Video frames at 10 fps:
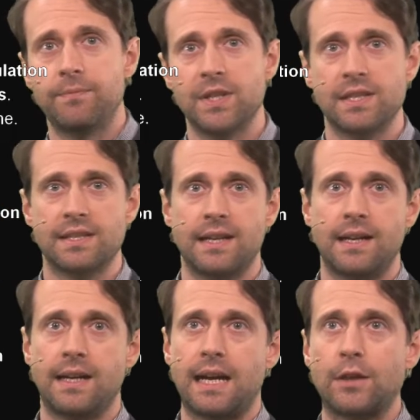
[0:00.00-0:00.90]
This is
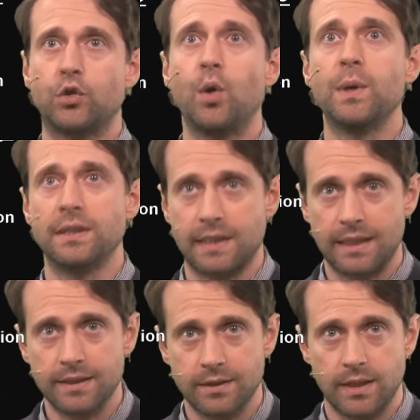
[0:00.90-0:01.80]
a towing
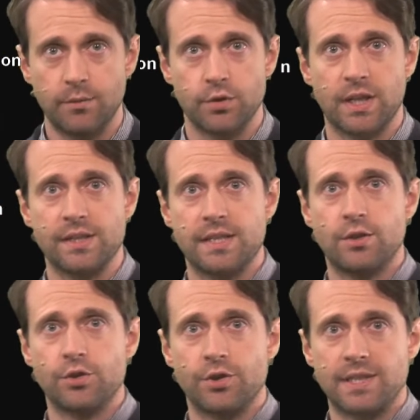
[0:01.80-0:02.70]
tank, which you can see
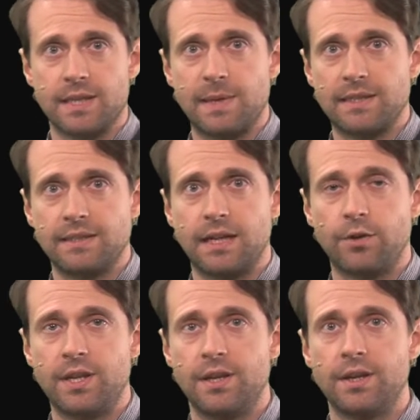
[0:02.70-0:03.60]
also the schematic down
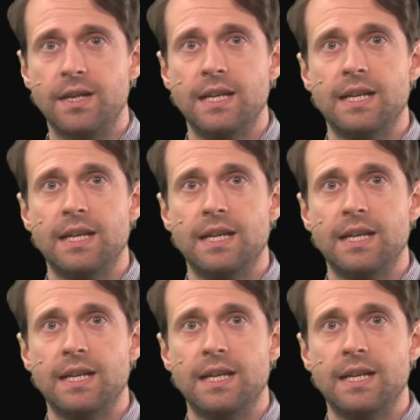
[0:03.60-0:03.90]
here.